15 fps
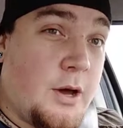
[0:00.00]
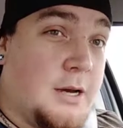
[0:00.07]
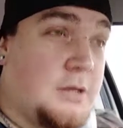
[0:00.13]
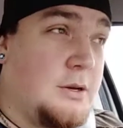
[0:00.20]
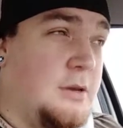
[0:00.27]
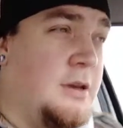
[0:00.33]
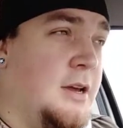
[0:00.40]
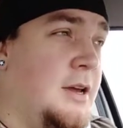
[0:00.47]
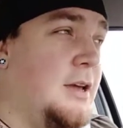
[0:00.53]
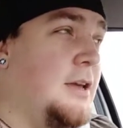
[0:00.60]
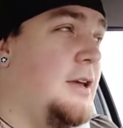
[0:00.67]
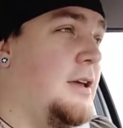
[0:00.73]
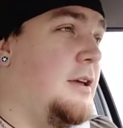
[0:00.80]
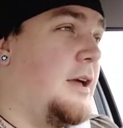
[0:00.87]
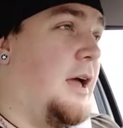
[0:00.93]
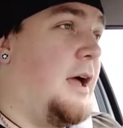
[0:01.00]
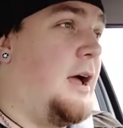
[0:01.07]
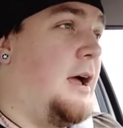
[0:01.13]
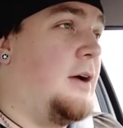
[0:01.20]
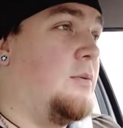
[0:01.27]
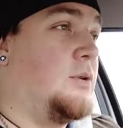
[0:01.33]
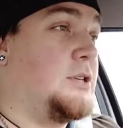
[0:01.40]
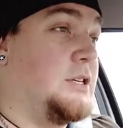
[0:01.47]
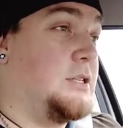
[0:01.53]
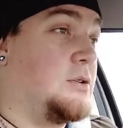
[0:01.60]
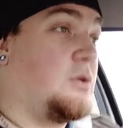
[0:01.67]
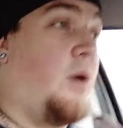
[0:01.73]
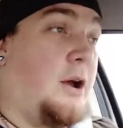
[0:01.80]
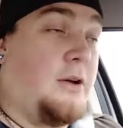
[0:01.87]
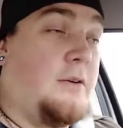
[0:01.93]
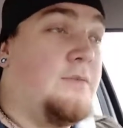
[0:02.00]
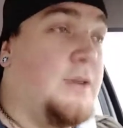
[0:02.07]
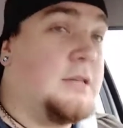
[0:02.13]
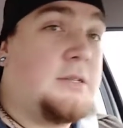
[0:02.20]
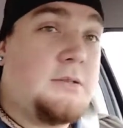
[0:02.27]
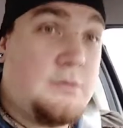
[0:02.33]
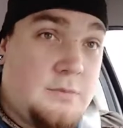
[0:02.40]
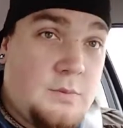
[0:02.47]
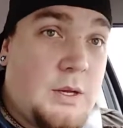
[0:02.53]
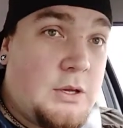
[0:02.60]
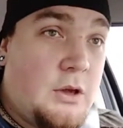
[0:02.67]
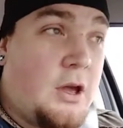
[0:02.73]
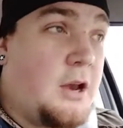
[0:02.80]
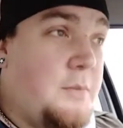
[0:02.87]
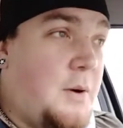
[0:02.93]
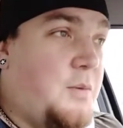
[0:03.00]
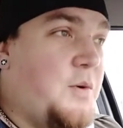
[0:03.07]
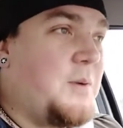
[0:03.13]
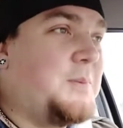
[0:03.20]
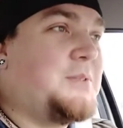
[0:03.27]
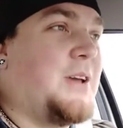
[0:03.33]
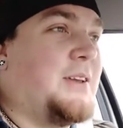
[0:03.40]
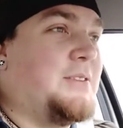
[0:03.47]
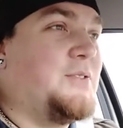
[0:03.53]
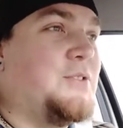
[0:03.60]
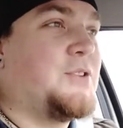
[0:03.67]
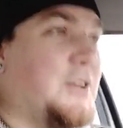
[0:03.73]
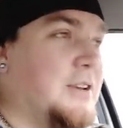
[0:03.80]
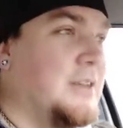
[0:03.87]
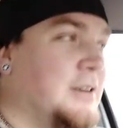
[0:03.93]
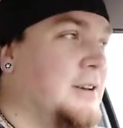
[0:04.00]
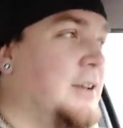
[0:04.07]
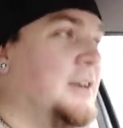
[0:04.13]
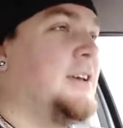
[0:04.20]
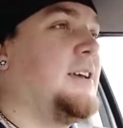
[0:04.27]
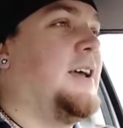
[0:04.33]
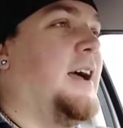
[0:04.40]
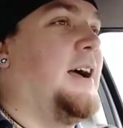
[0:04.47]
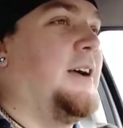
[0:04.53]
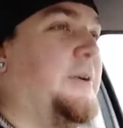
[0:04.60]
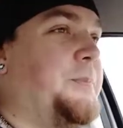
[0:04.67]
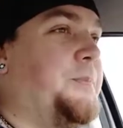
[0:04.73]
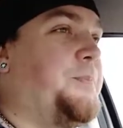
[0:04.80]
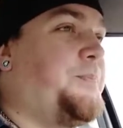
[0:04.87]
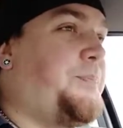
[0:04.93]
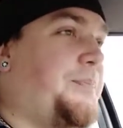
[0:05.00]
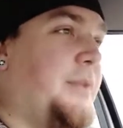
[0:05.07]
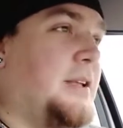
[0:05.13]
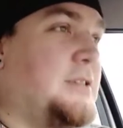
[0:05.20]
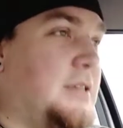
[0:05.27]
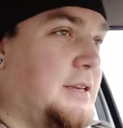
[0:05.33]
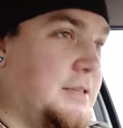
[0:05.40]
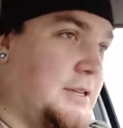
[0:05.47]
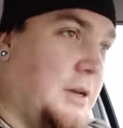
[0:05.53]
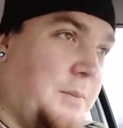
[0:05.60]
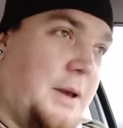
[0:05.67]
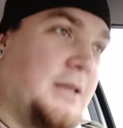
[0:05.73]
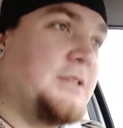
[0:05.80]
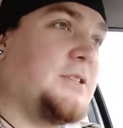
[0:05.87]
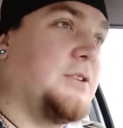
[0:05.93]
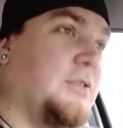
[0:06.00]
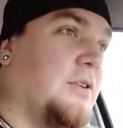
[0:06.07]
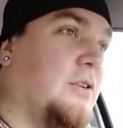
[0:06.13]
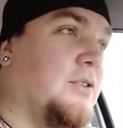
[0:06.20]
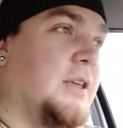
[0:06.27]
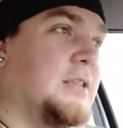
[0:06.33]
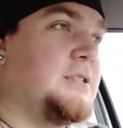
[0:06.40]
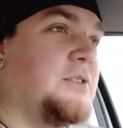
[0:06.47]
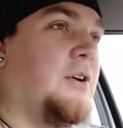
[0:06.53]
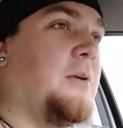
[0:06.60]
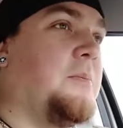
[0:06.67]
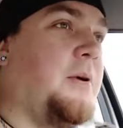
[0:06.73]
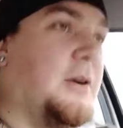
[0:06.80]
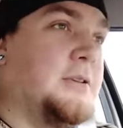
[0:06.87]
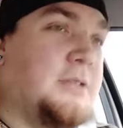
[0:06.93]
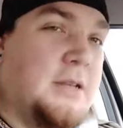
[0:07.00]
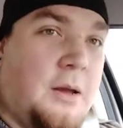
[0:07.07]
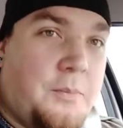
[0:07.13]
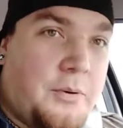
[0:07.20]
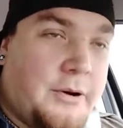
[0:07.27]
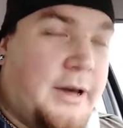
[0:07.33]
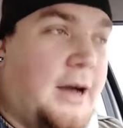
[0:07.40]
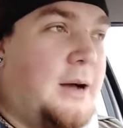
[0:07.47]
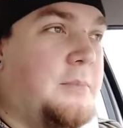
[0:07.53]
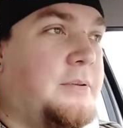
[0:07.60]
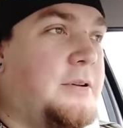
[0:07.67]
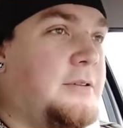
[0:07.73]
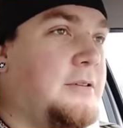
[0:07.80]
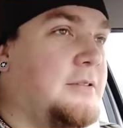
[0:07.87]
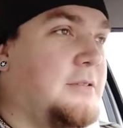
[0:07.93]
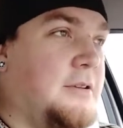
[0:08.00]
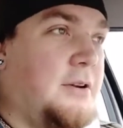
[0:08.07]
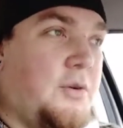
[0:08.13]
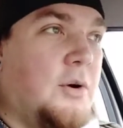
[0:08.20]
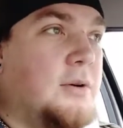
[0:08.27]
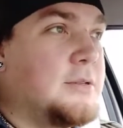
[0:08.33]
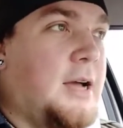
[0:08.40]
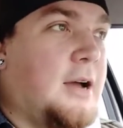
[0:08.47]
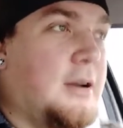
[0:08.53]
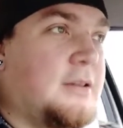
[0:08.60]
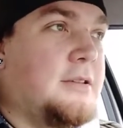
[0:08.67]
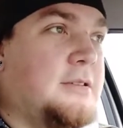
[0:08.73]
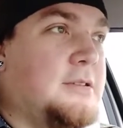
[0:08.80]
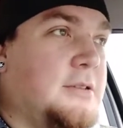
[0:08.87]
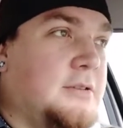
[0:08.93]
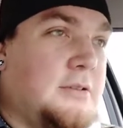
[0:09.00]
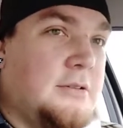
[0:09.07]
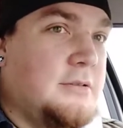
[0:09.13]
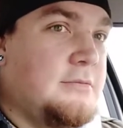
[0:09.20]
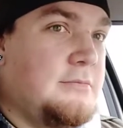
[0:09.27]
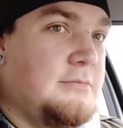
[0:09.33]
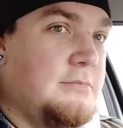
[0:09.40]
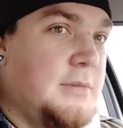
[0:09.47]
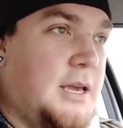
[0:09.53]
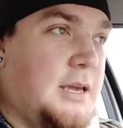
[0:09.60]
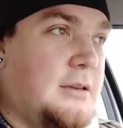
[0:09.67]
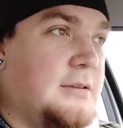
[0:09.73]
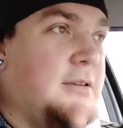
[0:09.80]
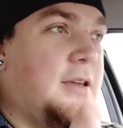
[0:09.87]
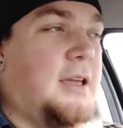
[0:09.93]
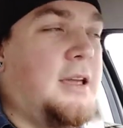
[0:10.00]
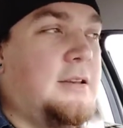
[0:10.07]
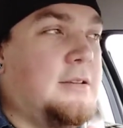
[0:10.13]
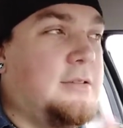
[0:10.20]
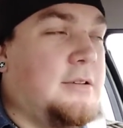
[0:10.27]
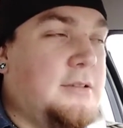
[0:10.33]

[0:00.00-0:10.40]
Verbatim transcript: I do, uh, which is quite obvious when you go to my website and look at it. Um, so you can see on my Insta all the Instagram posts that I put up are all targeted to me, and